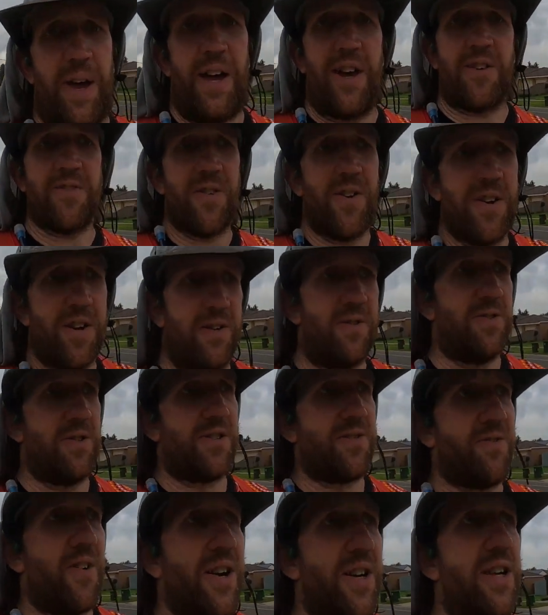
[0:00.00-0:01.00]
the park run, I
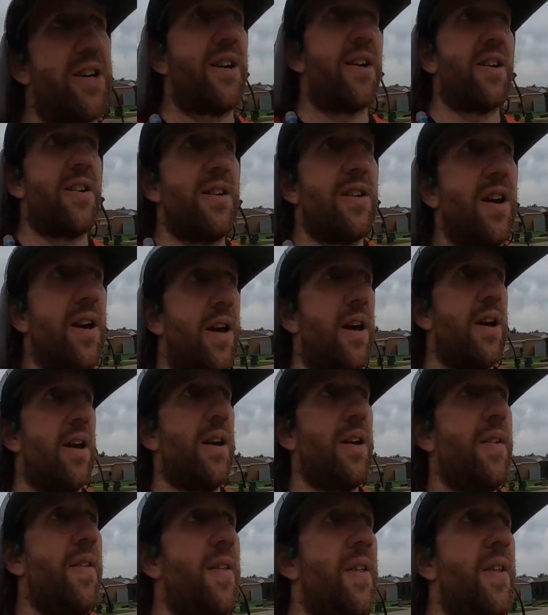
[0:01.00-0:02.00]
was running
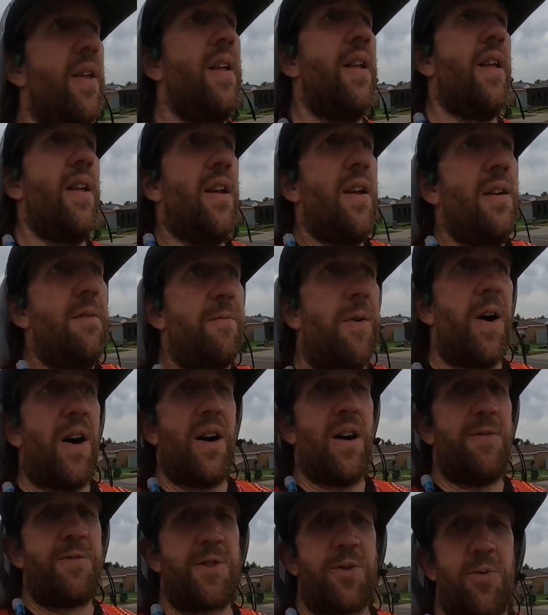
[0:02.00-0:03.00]

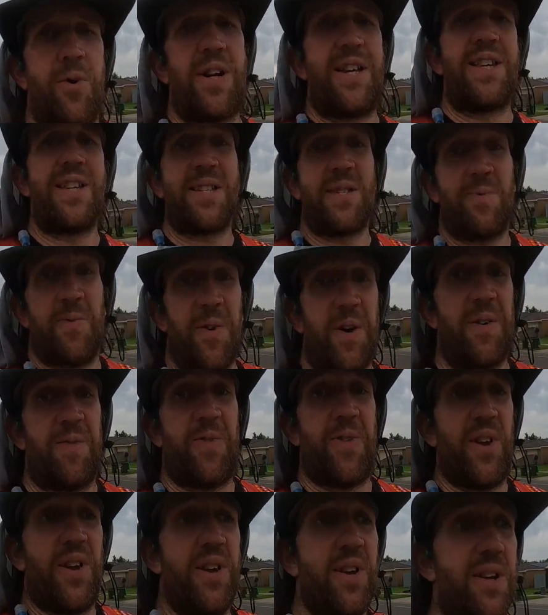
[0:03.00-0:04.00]
520s,
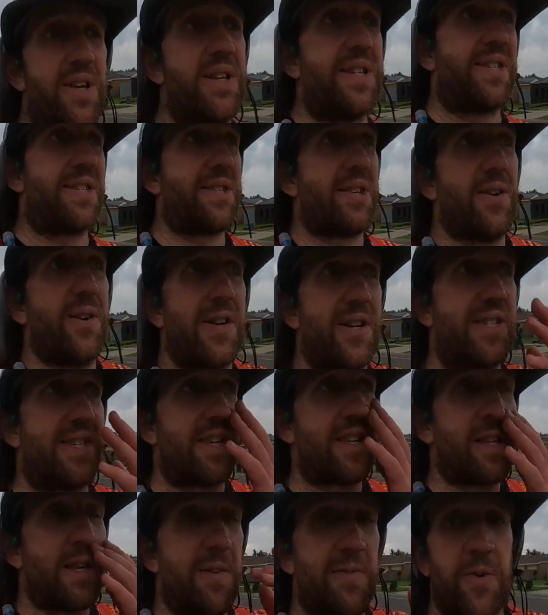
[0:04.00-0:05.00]
530s, so I
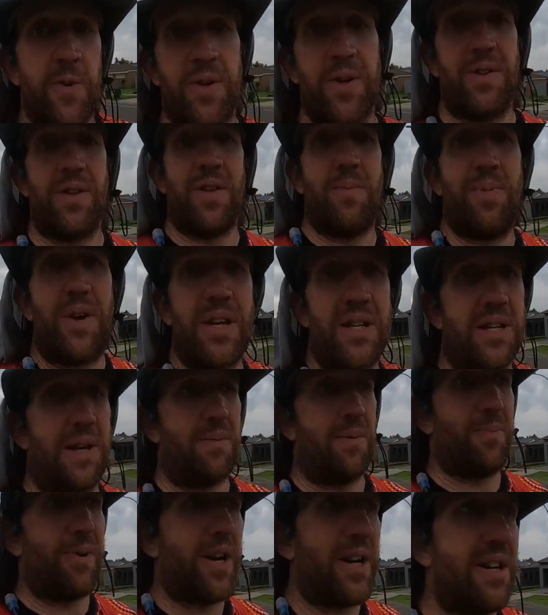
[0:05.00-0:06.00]
significantly picked
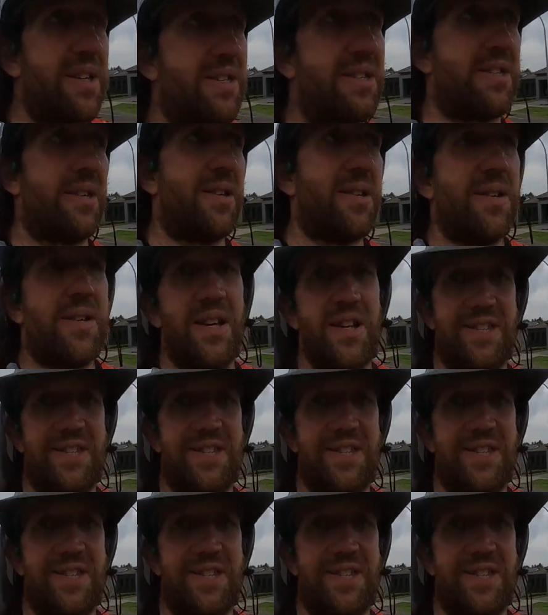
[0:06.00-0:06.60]
up the pace.